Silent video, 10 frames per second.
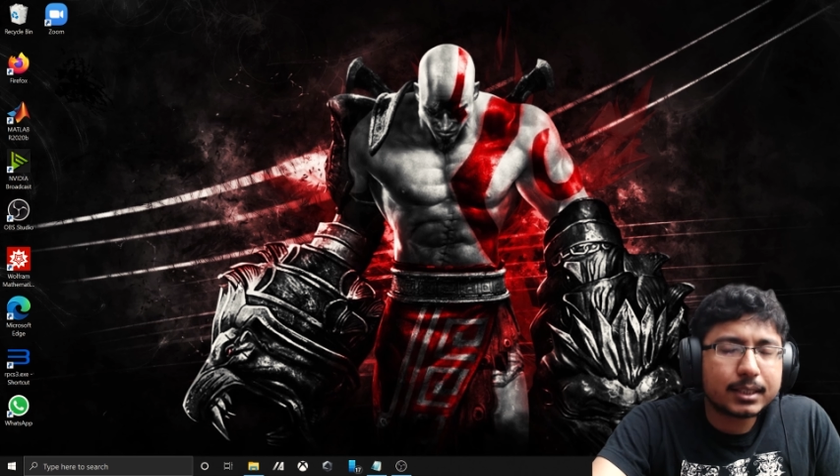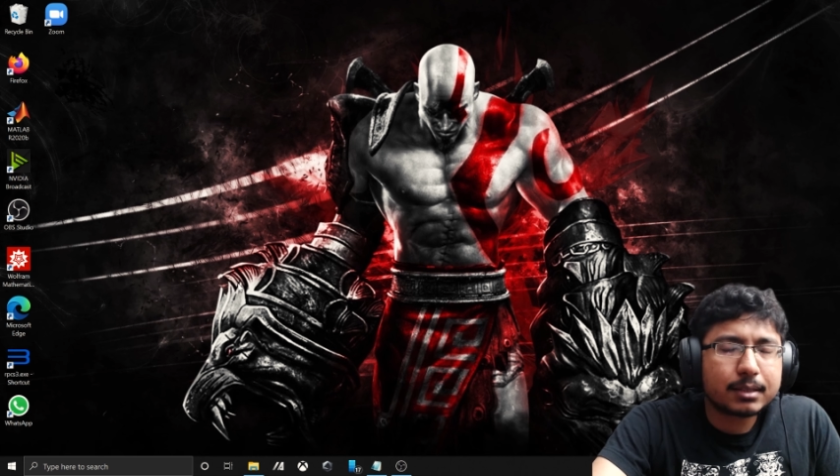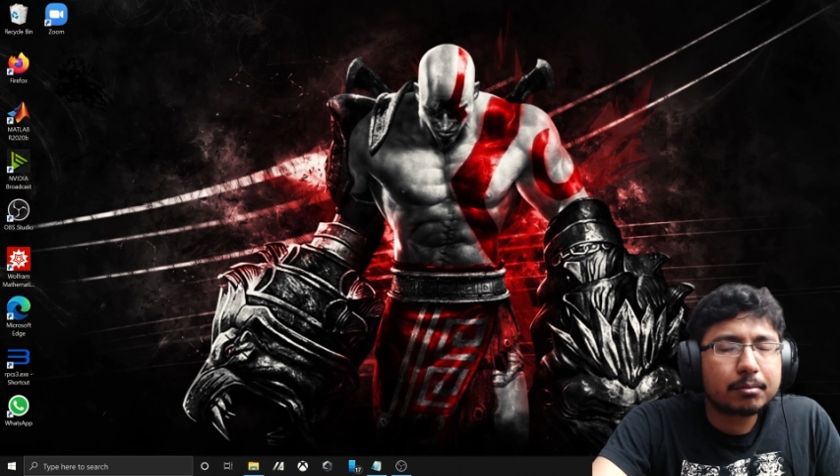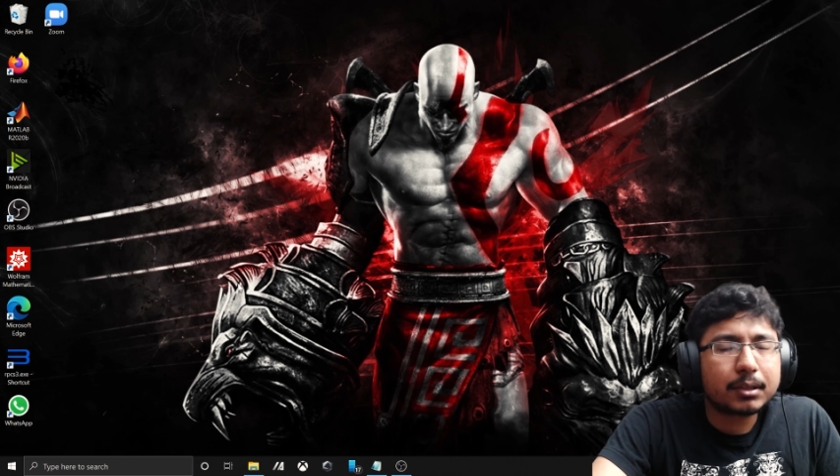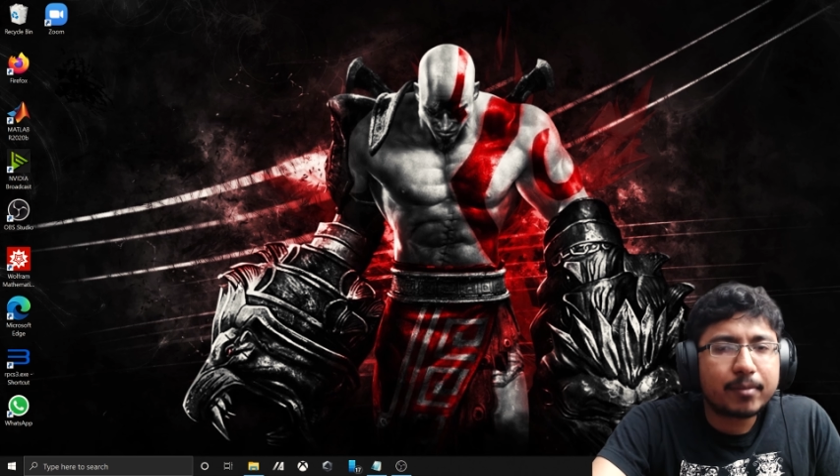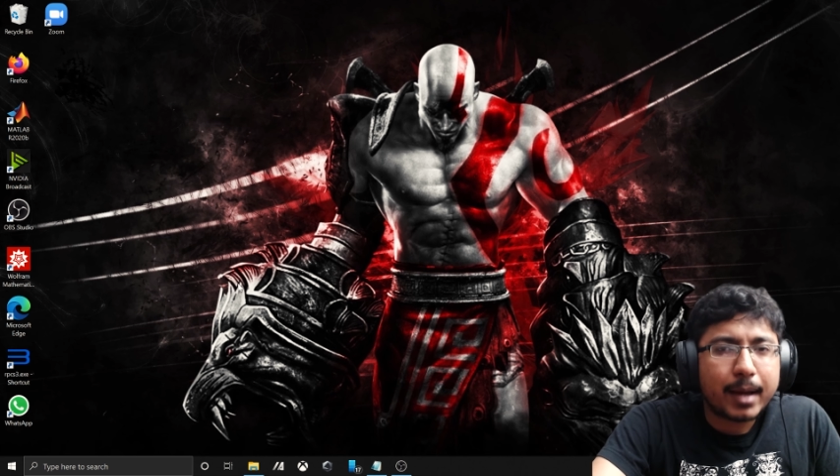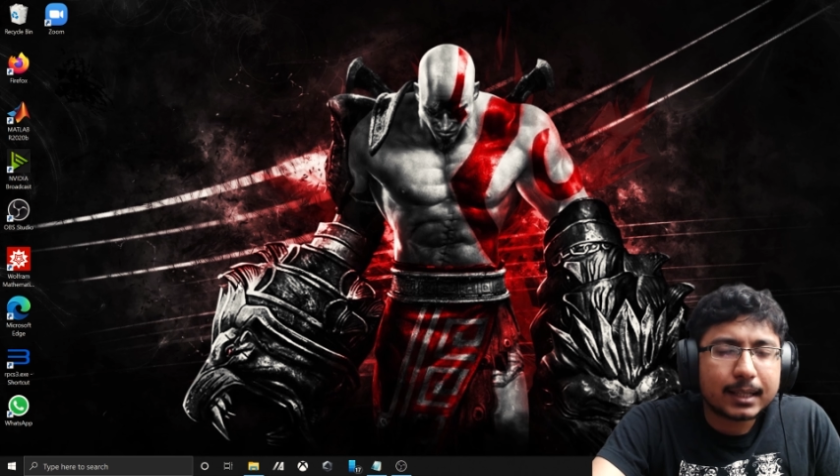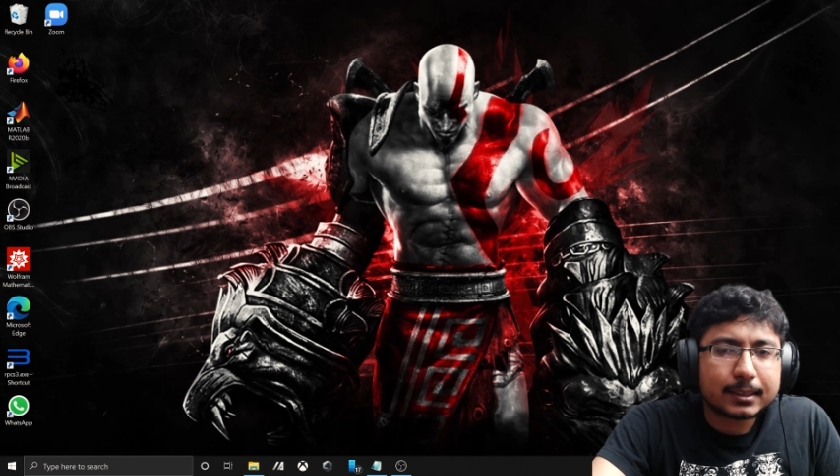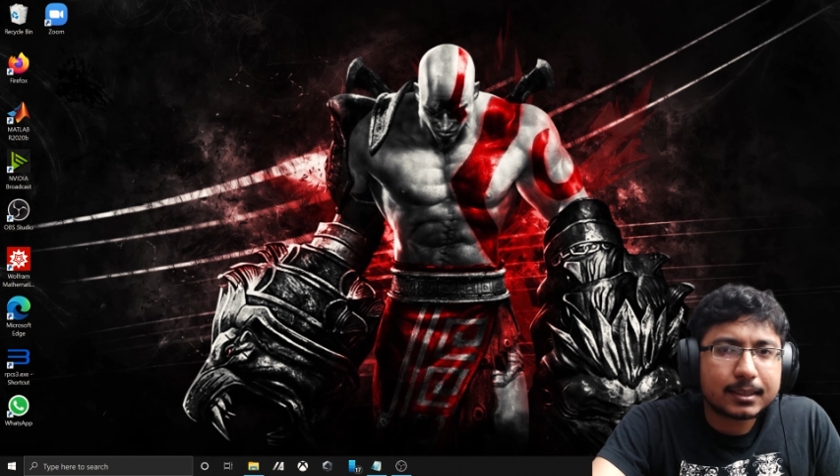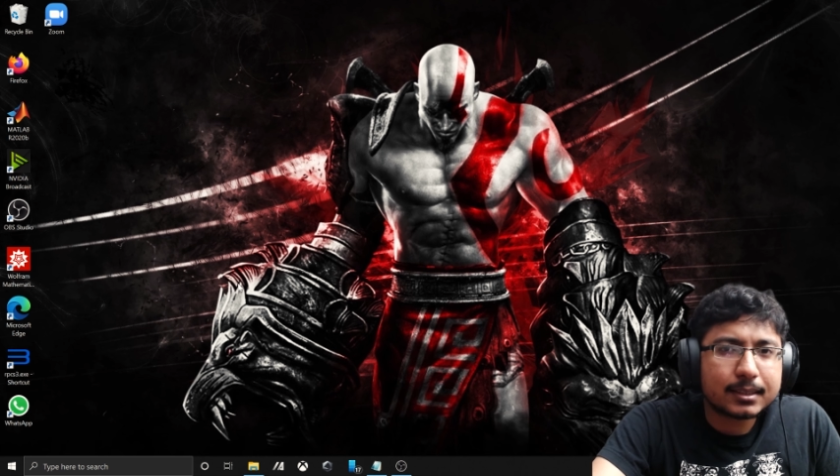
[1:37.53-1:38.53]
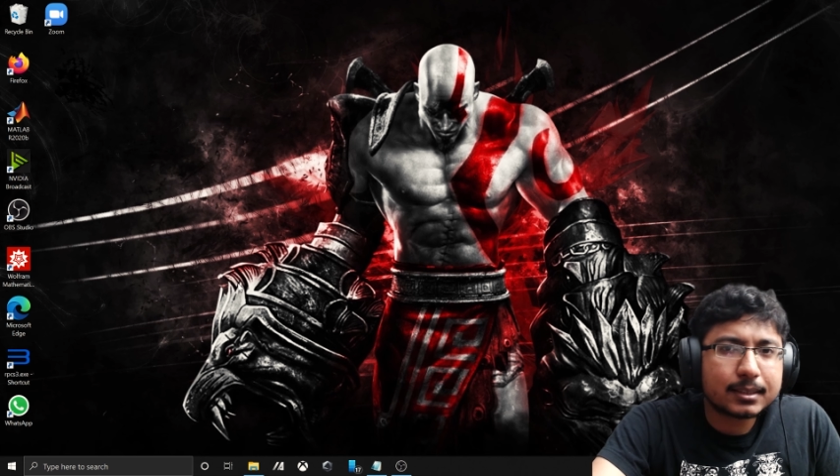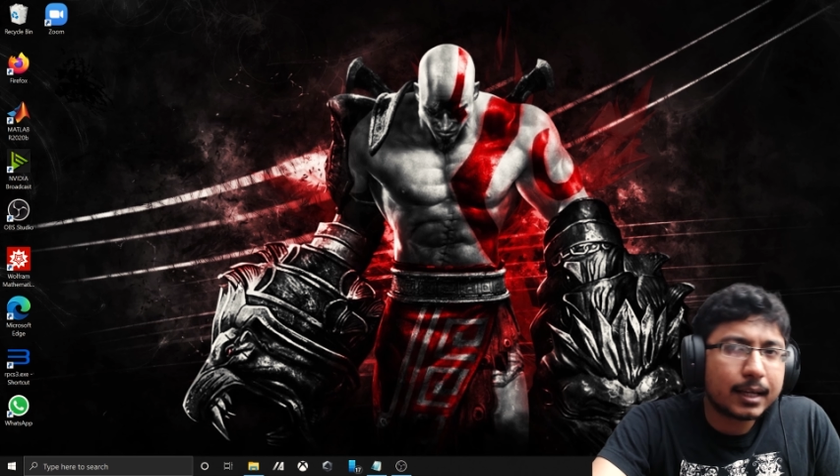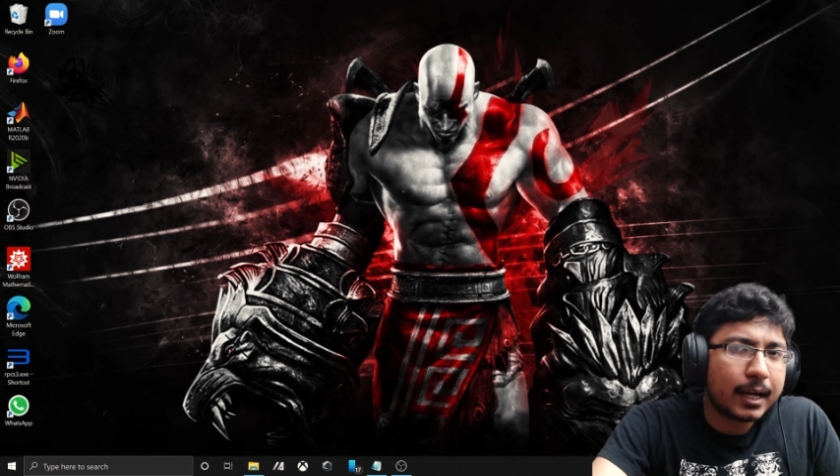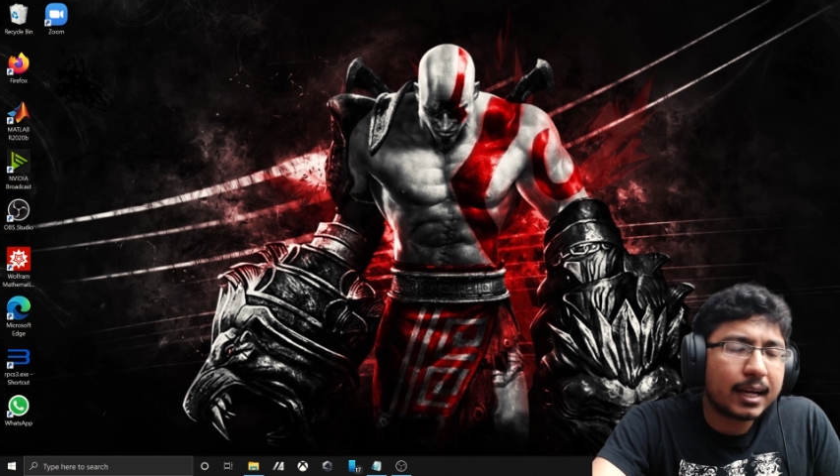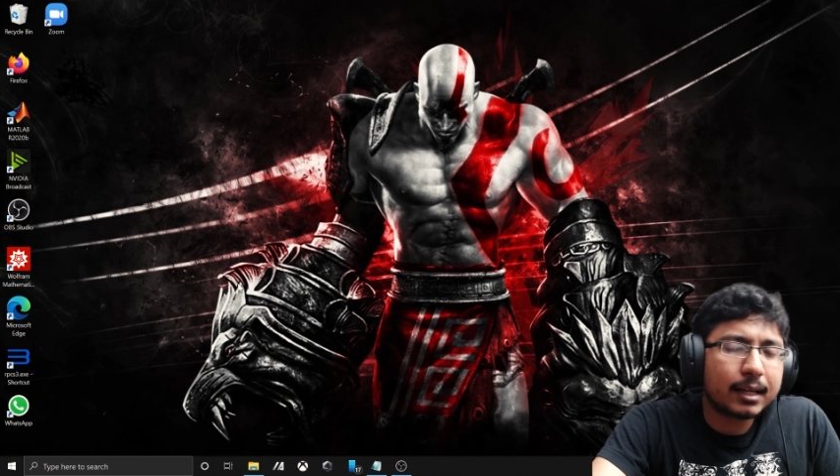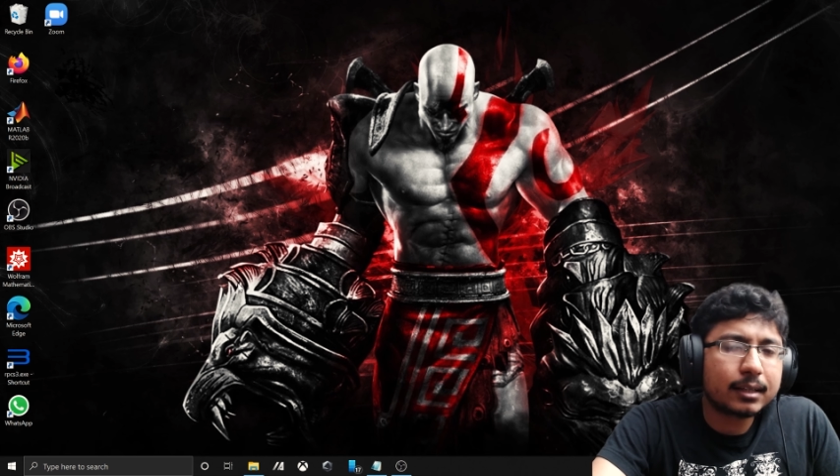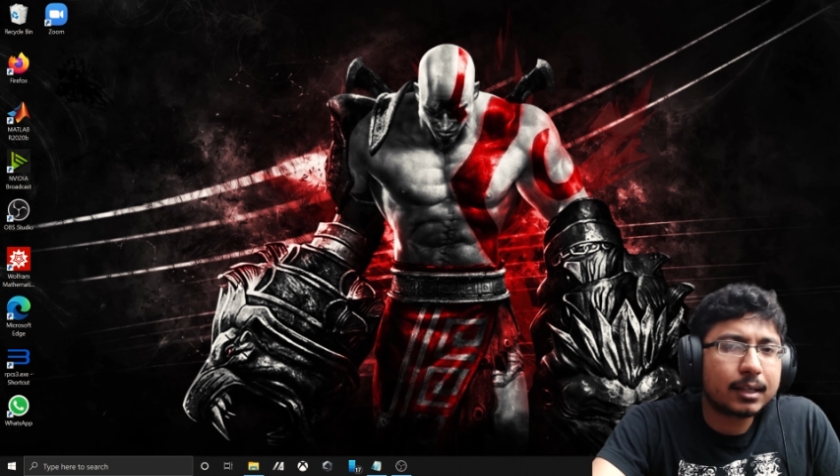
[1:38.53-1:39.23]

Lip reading: some of the patches, and